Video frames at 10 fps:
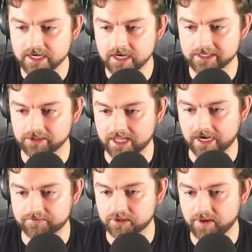until
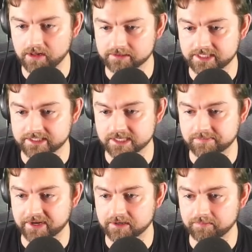after politics has
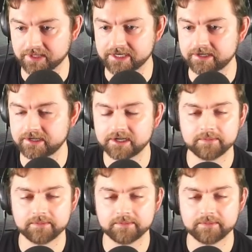been completed,